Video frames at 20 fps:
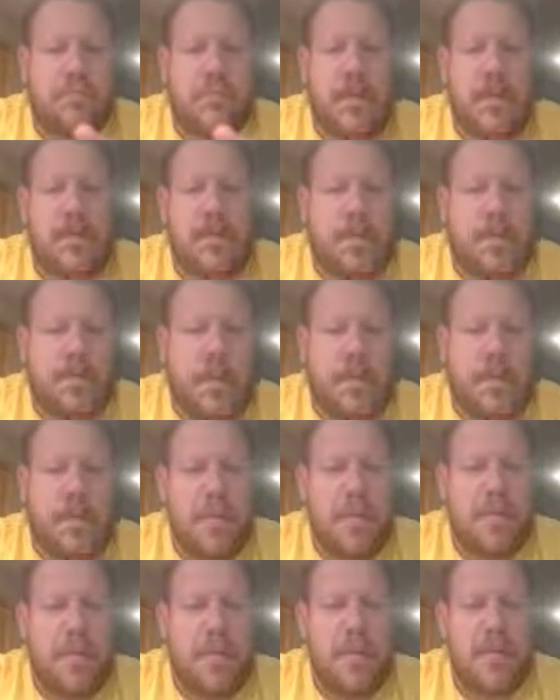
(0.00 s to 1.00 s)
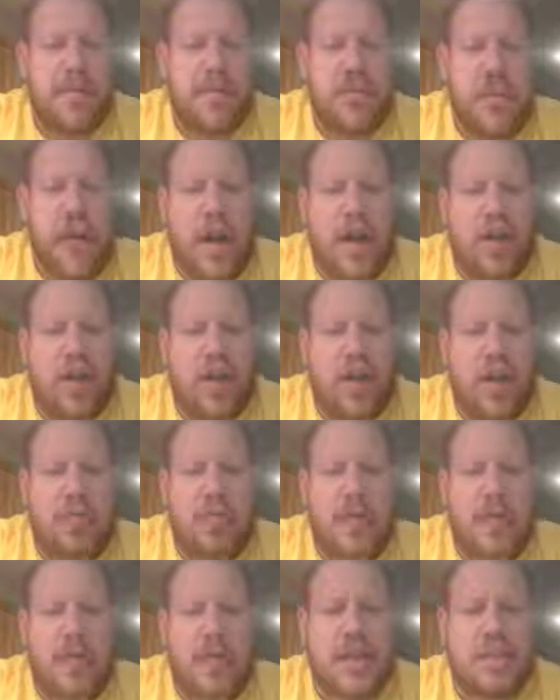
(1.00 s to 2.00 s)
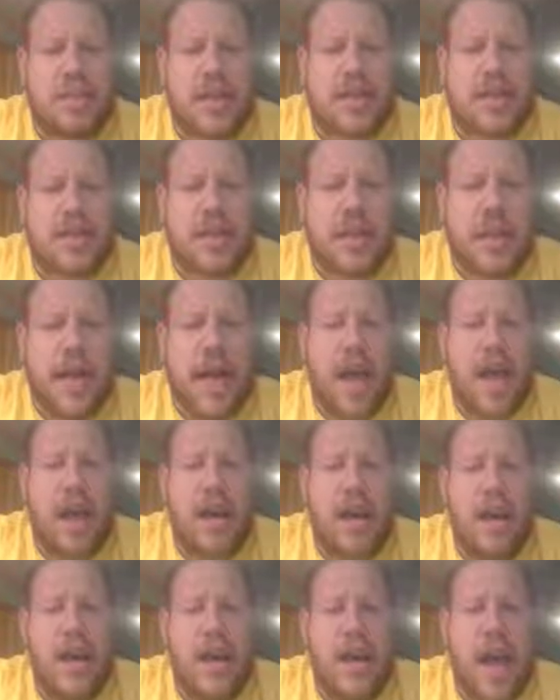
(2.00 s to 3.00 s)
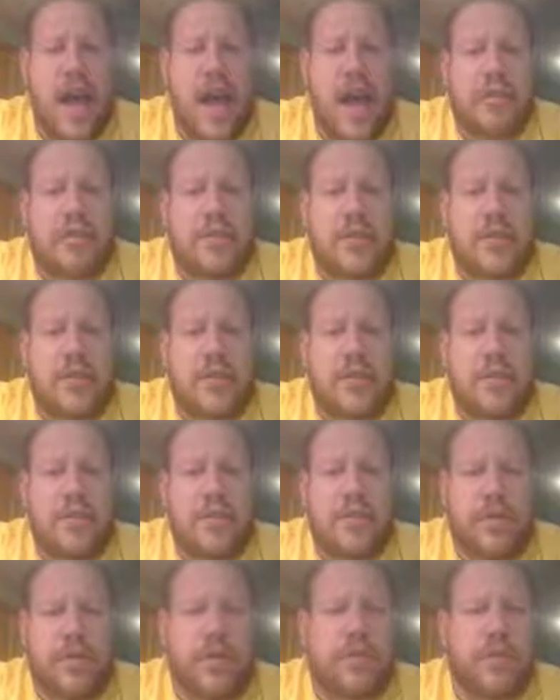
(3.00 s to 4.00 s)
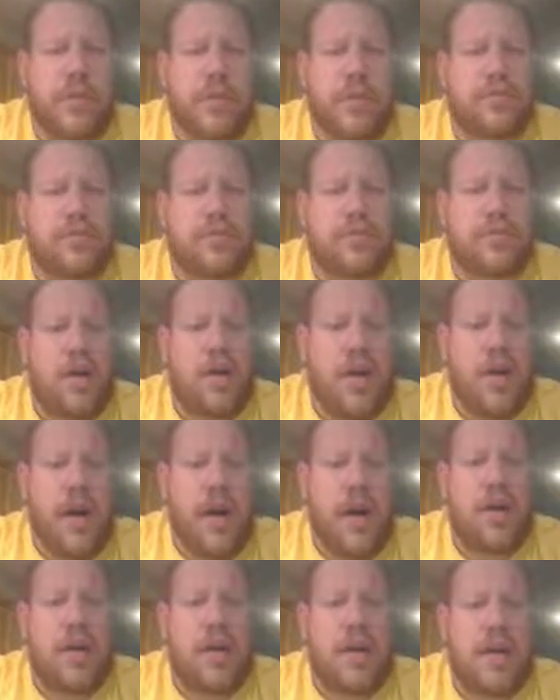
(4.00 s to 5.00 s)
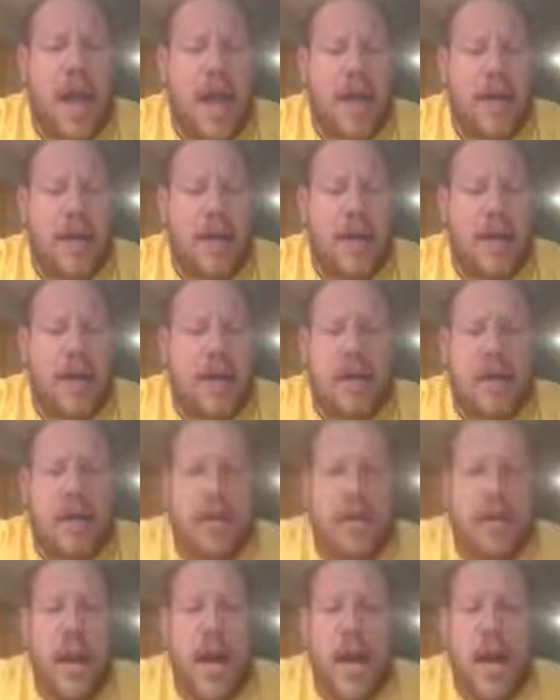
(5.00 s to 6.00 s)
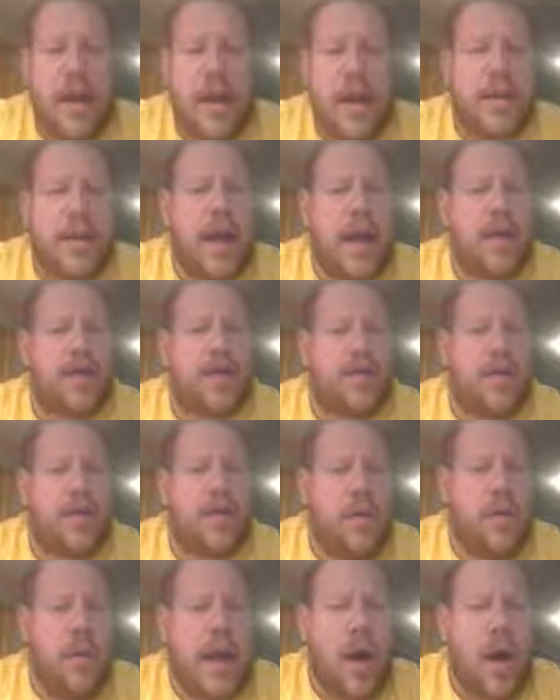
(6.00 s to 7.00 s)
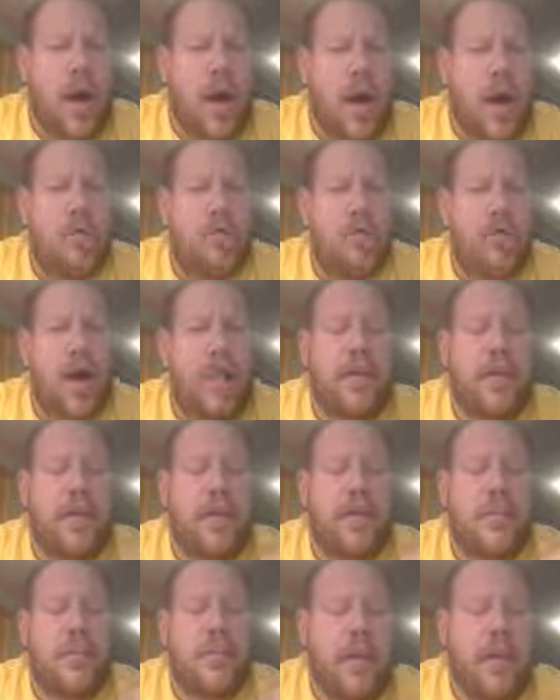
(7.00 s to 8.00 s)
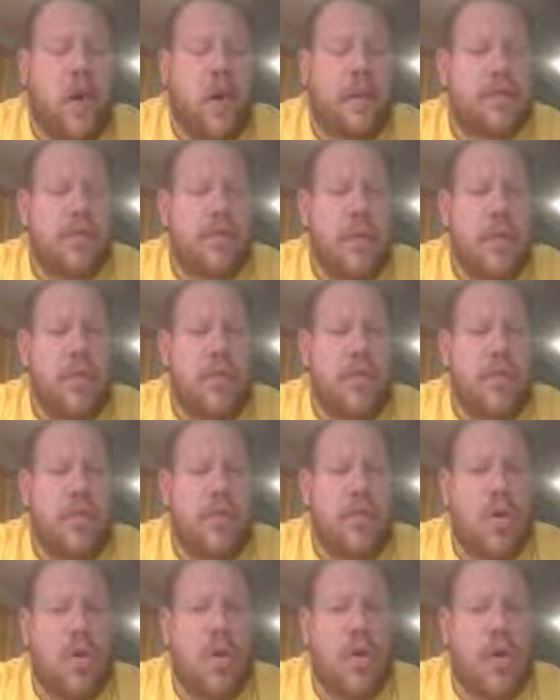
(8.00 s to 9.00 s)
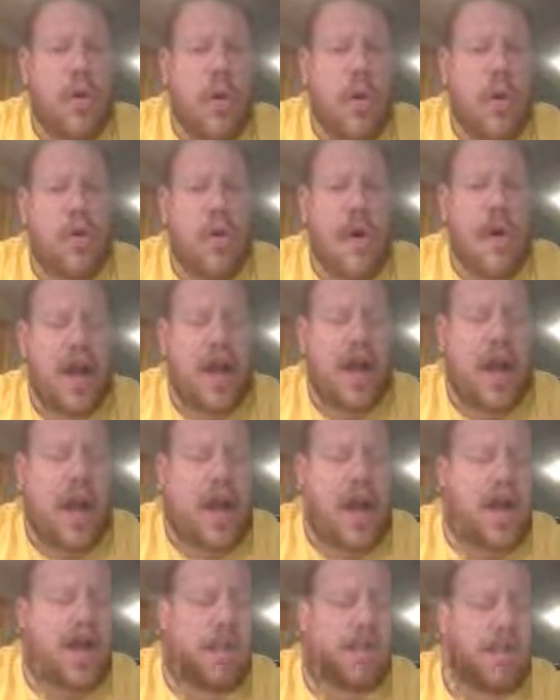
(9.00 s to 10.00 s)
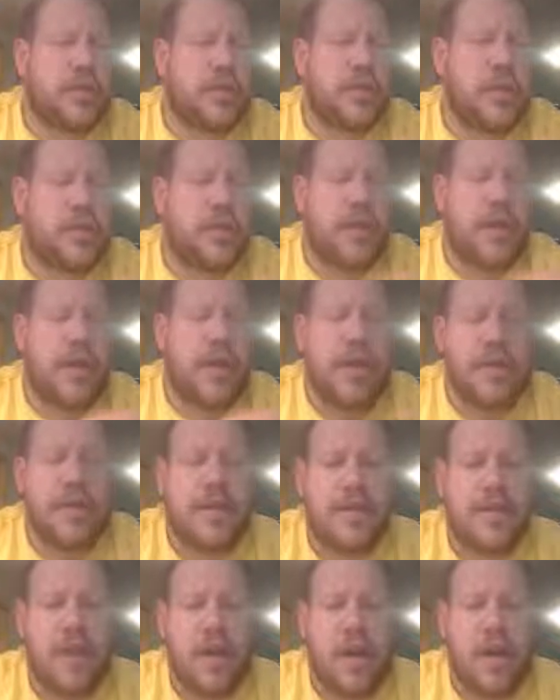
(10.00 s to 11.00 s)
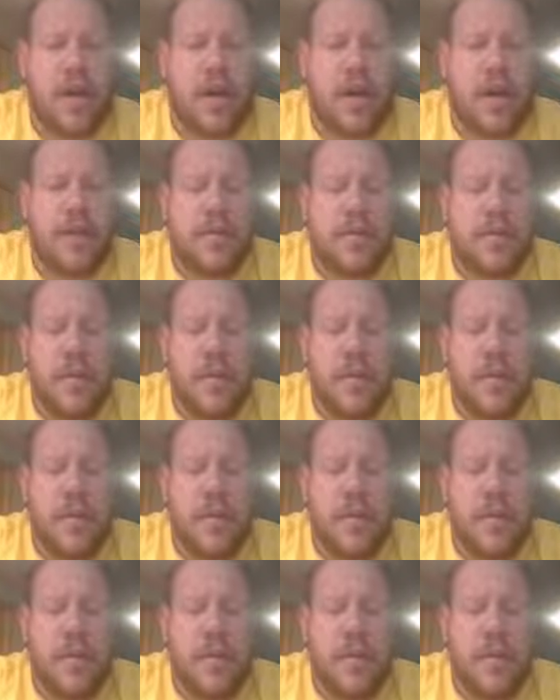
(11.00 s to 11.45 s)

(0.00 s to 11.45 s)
rid of people. Pretty much, we're trying to do as best he can. And so he tries to evict the French from Ohio Valley in Canada. He attacks the Ohio Valley, Mohawk Valley, New York, Acadia, which is going to be eastern